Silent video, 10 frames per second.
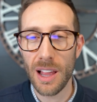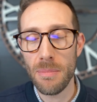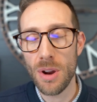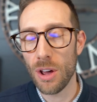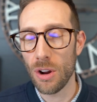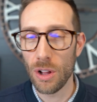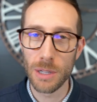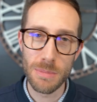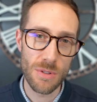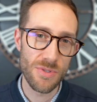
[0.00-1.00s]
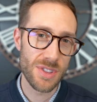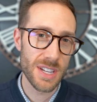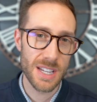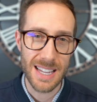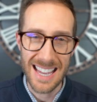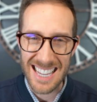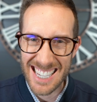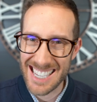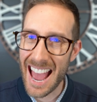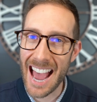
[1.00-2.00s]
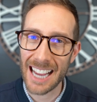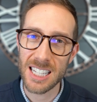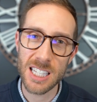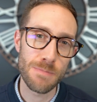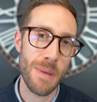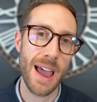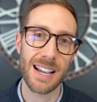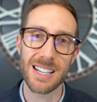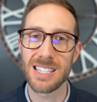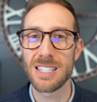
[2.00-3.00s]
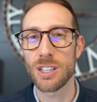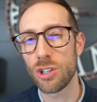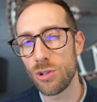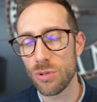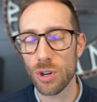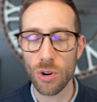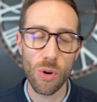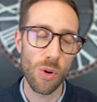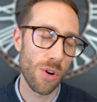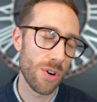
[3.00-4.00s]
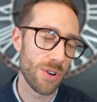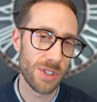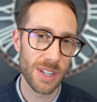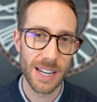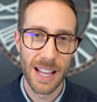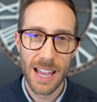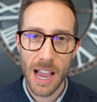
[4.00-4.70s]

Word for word: I'm not all about the exact specs and the CUDA cores, and